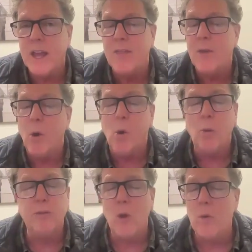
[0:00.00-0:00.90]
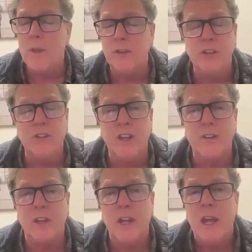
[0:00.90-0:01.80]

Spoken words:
and the whole tone that she sets.